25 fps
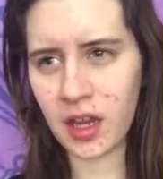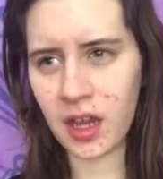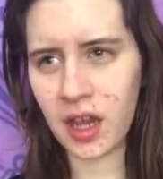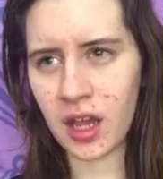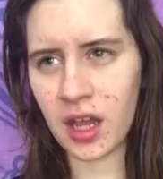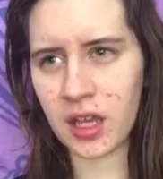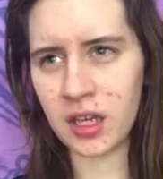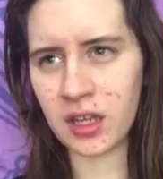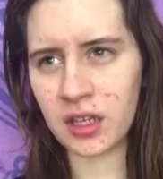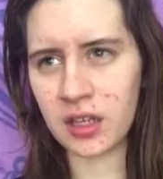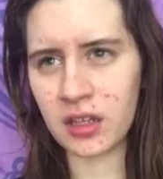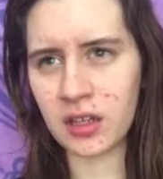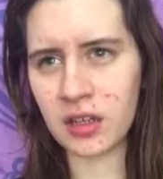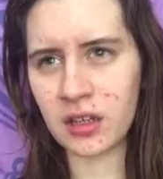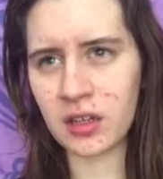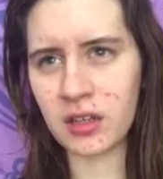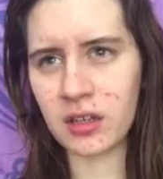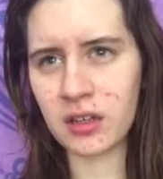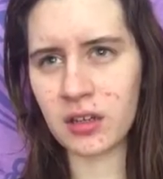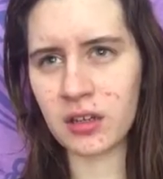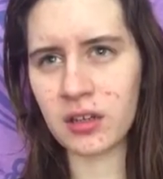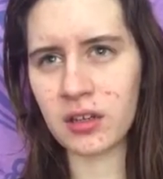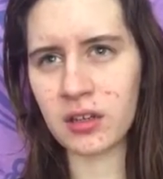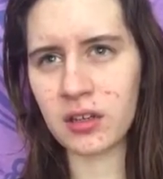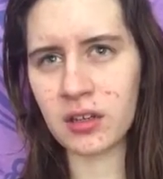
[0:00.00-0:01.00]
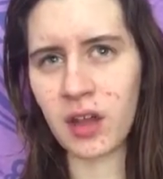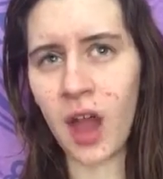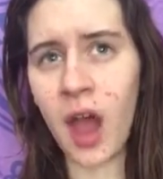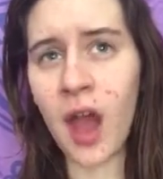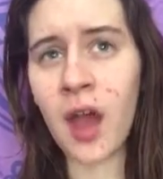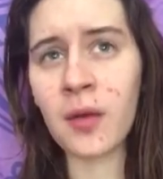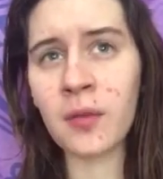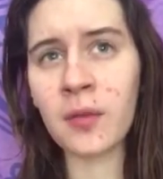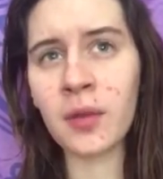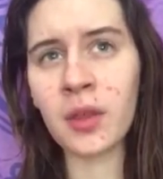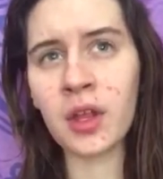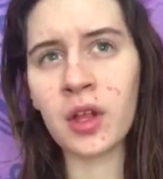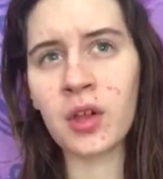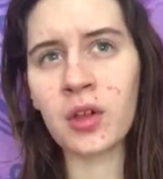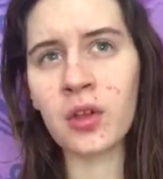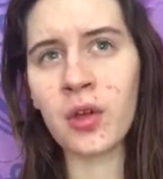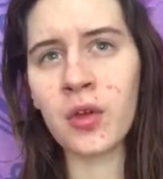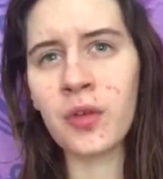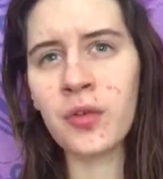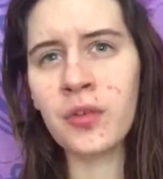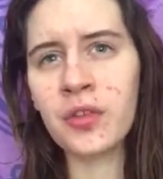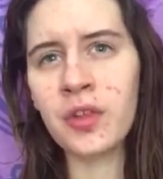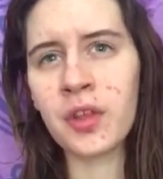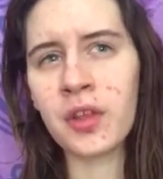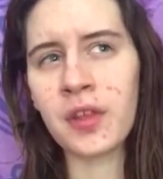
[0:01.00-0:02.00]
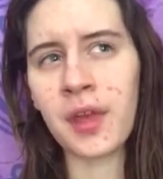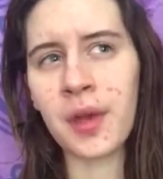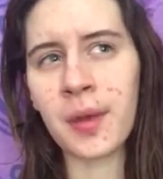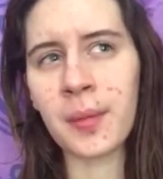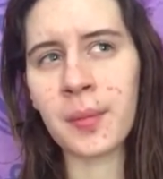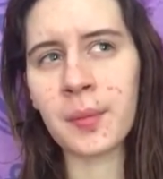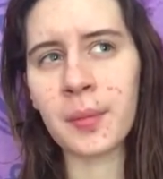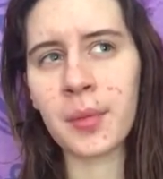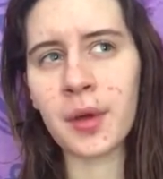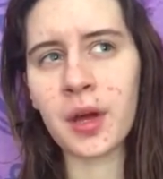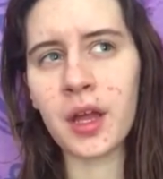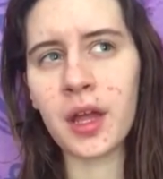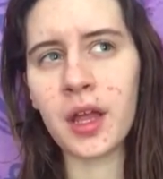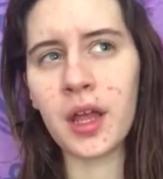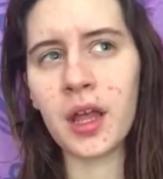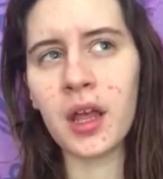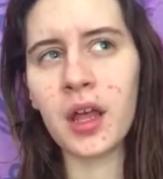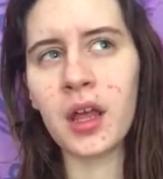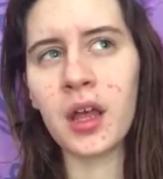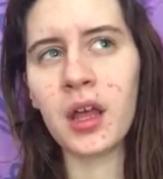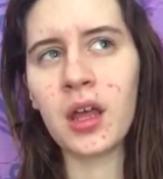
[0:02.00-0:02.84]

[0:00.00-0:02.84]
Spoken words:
and got really close to them, but